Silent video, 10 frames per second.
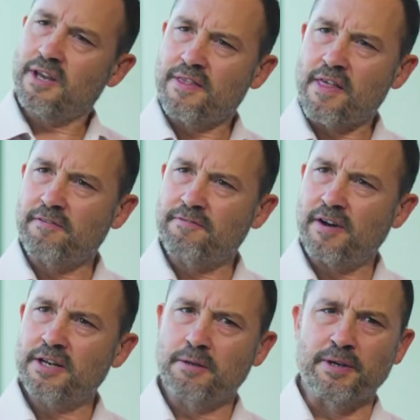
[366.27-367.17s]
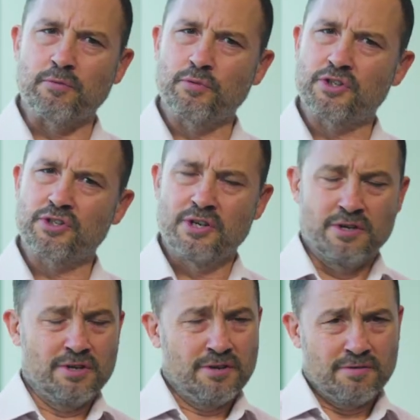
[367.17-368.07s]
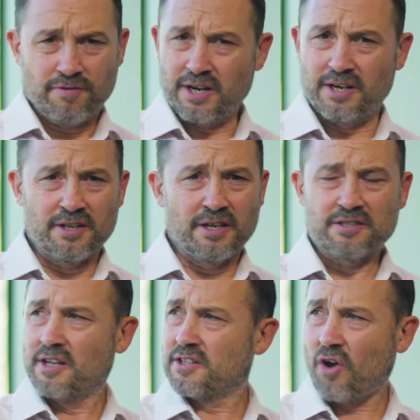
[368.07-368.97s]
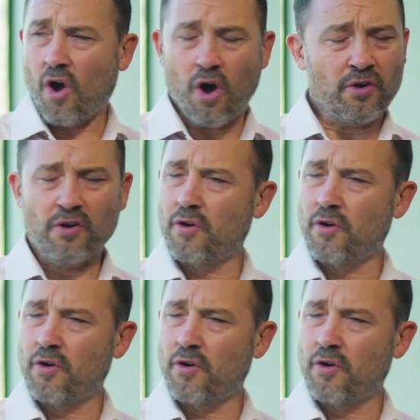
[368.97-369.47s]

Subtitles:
And then the final bit, which frankly it's a hot,